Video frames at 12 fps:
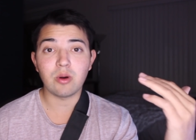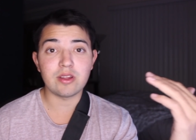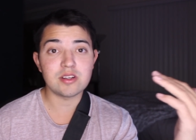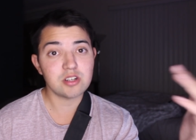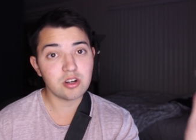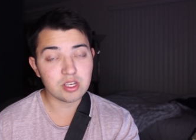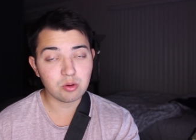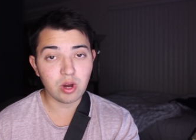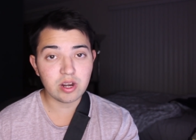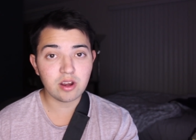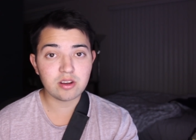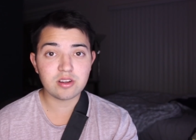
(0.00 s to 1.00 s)
whether it's earning
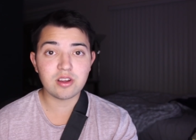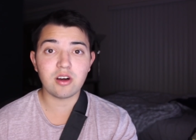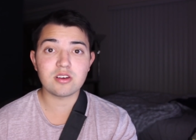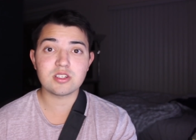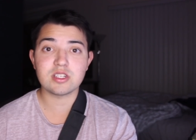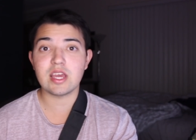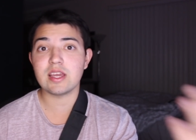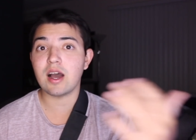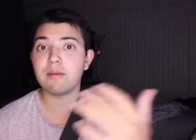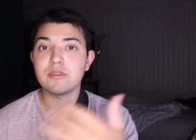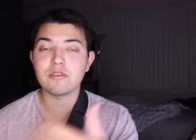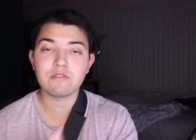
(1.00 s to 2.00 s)
$100 a day
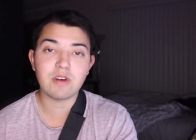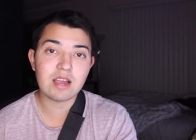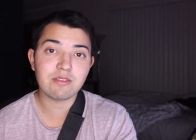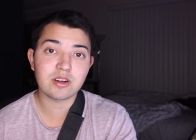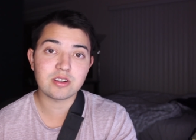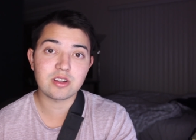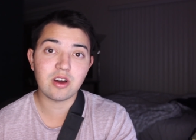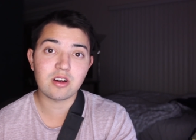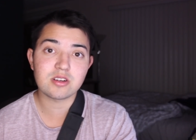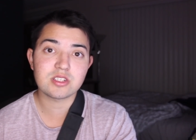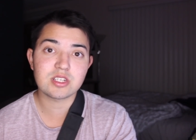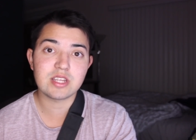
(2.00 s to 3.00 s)
up to
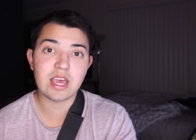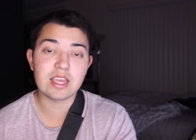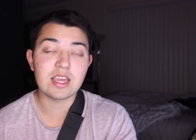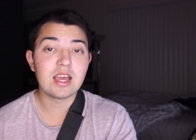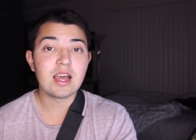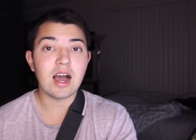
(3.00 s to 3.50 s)
$500 a day,